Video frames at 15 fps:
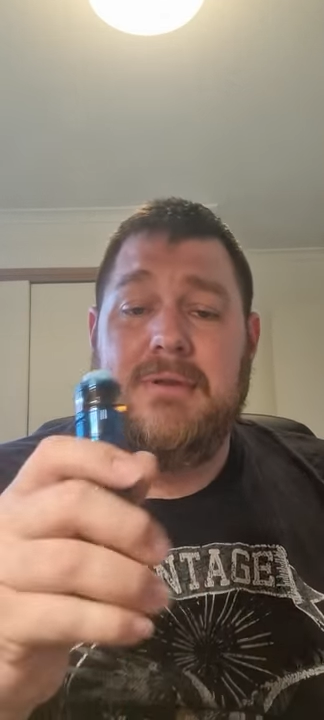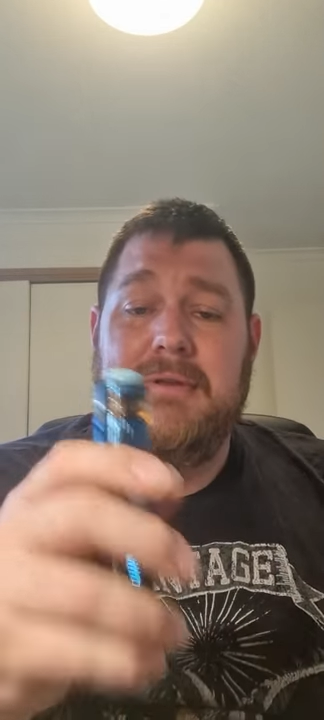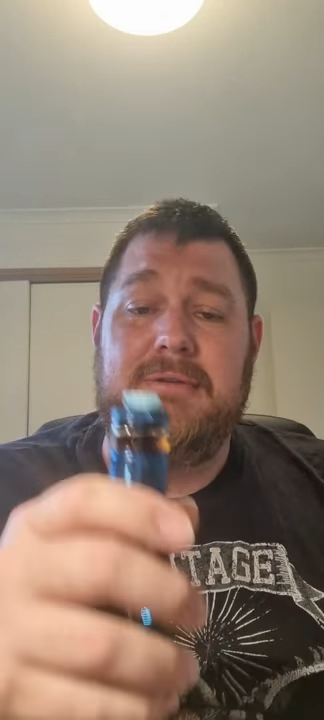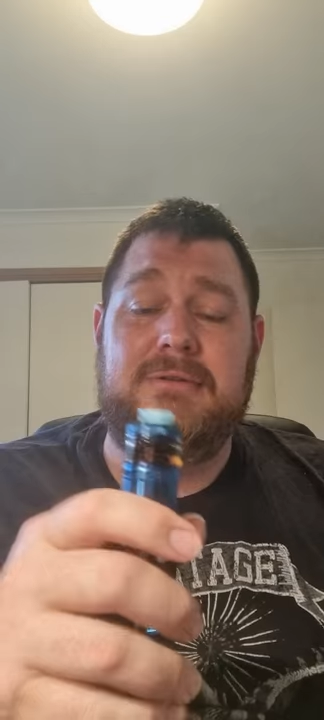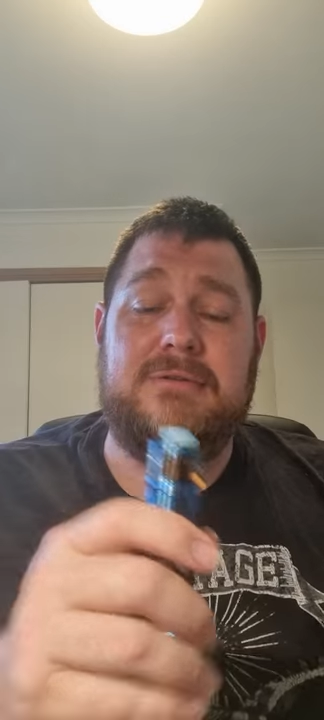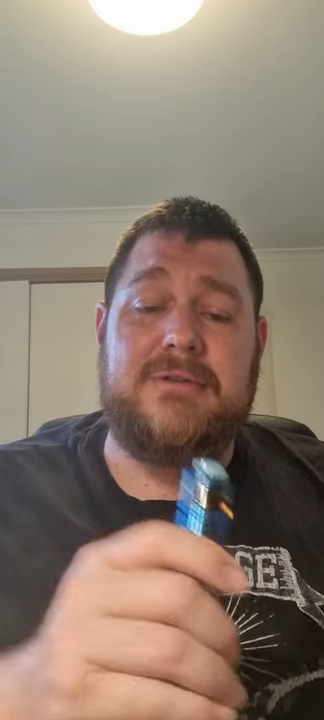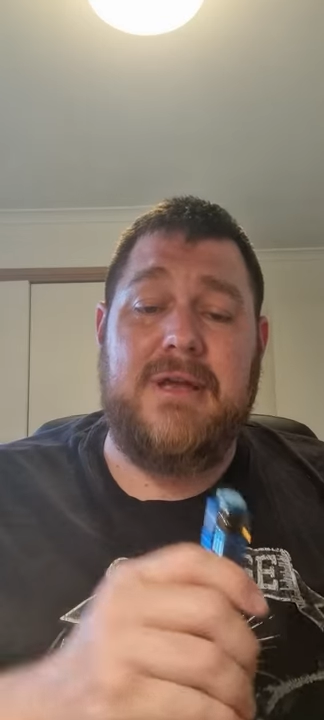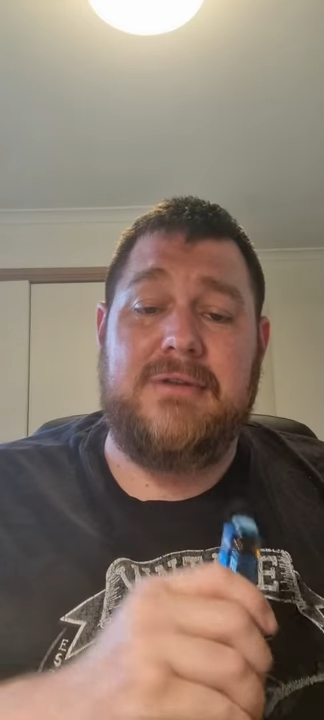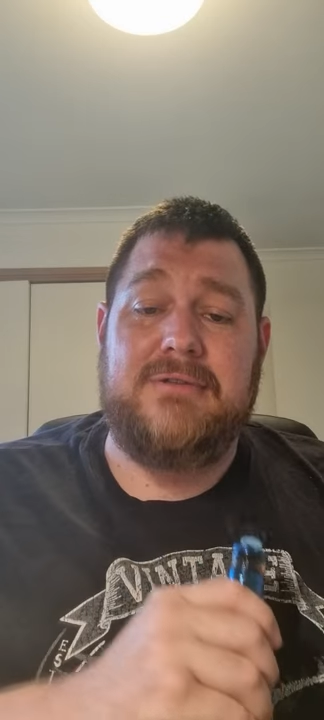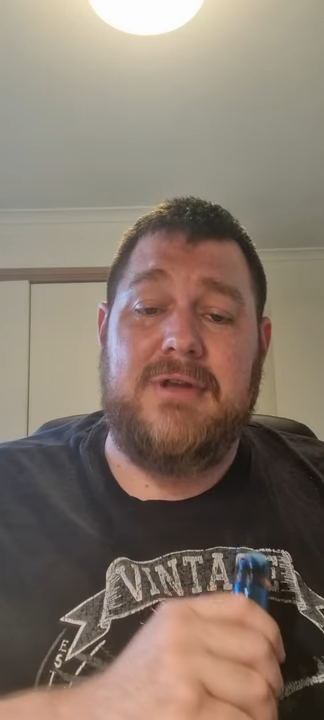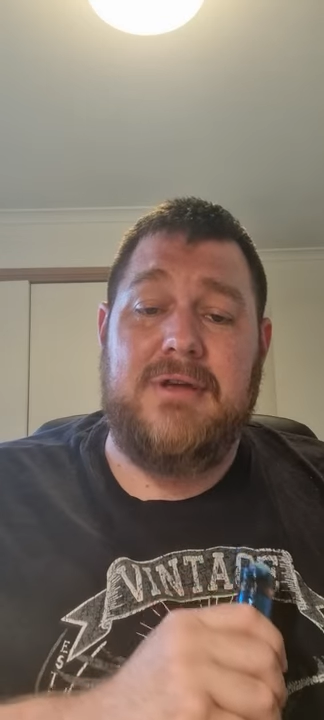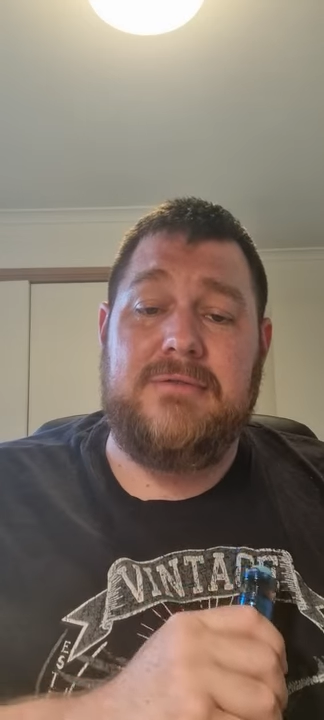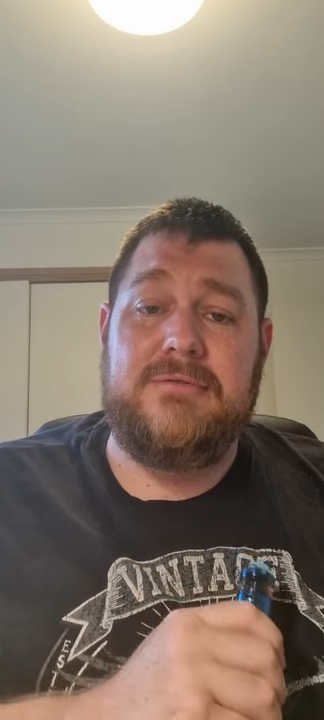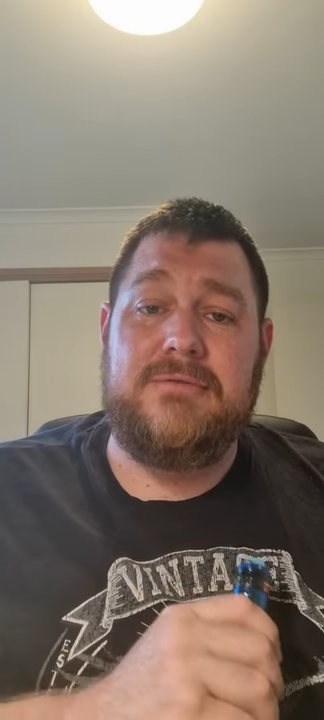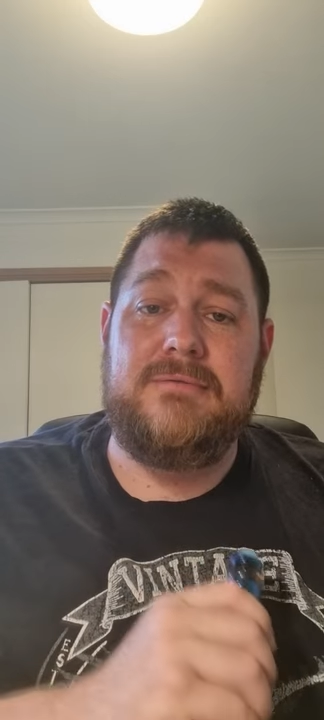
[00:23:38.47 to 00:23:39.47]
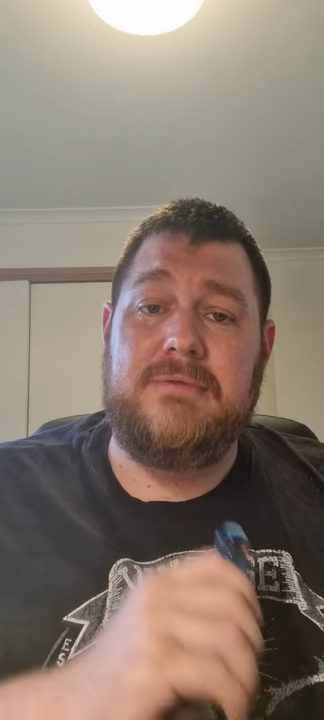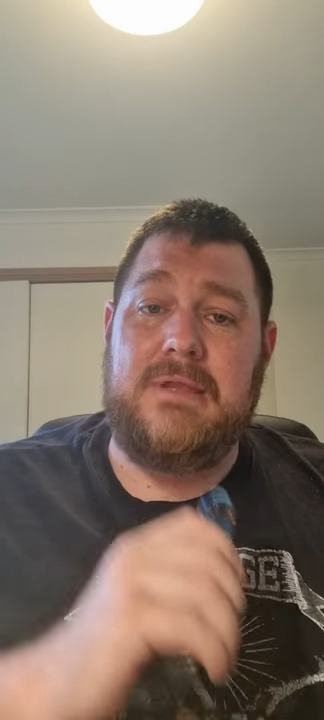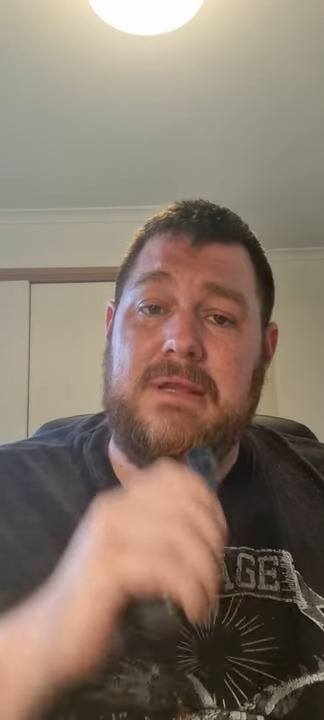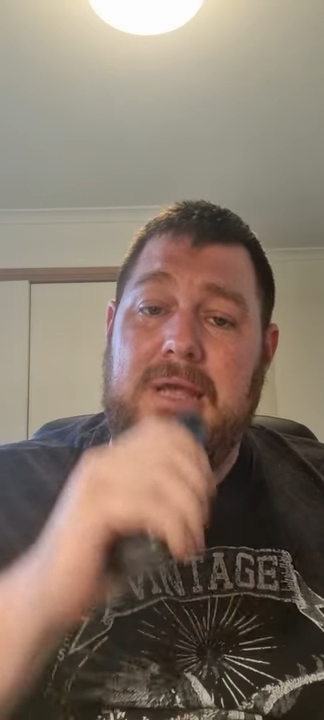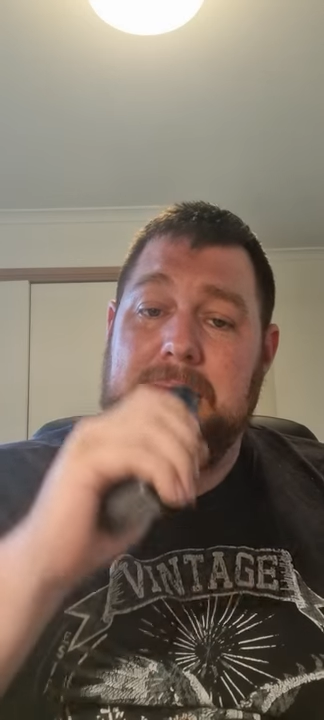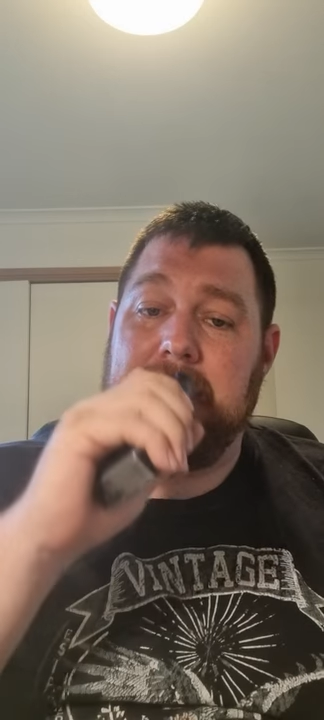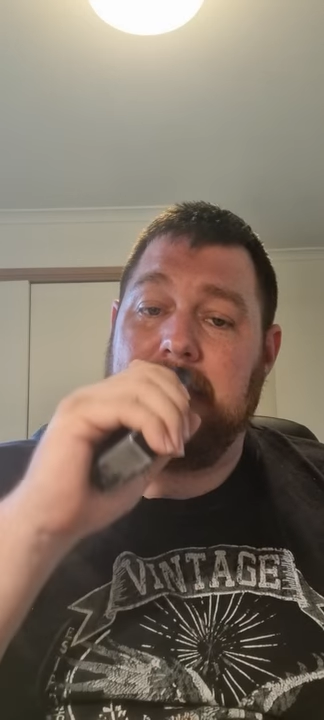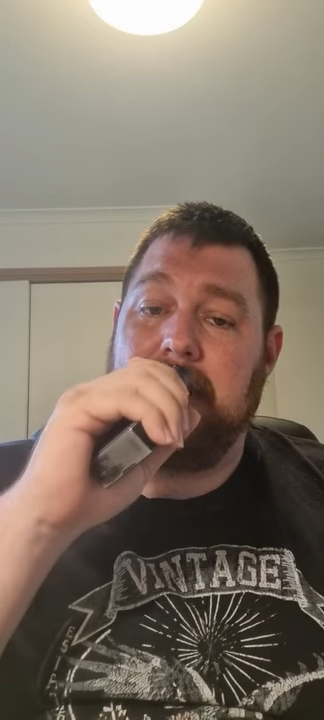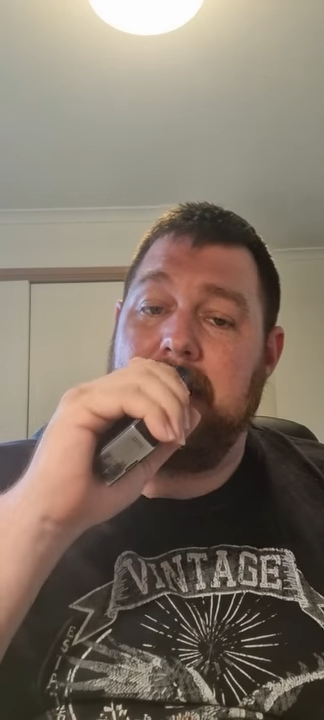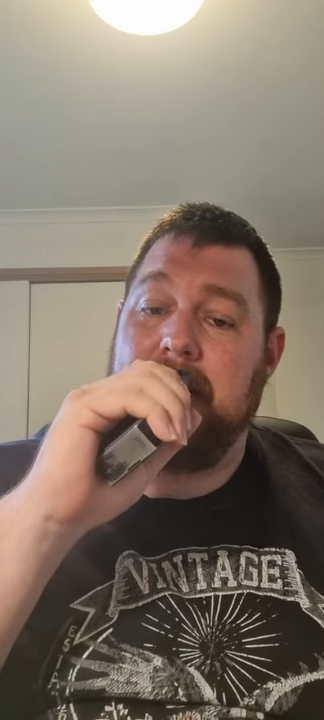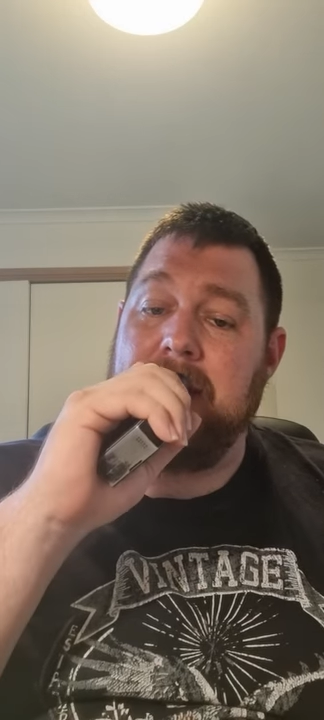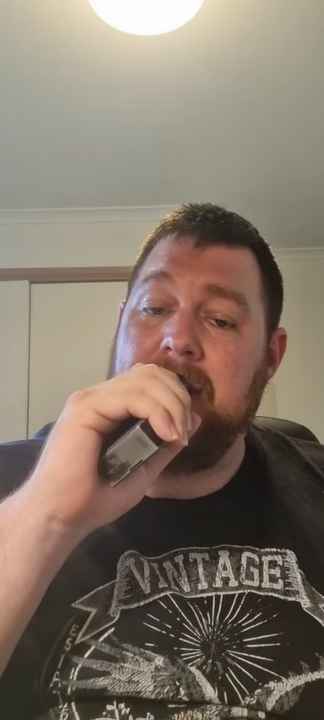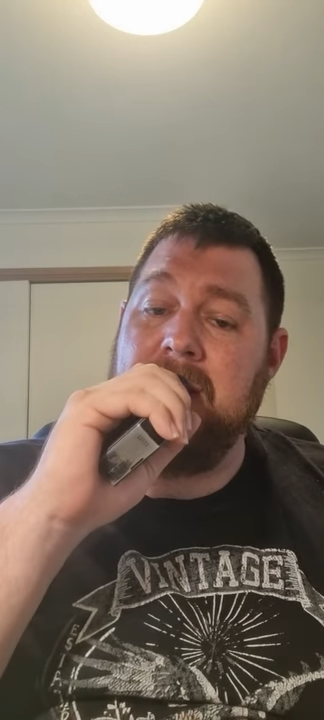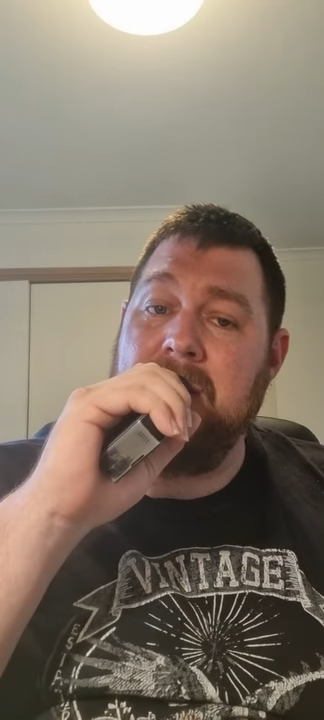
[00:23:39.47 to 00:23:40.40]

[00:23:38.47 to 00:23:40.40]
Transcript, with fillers: Stay safe, keep it cloudy.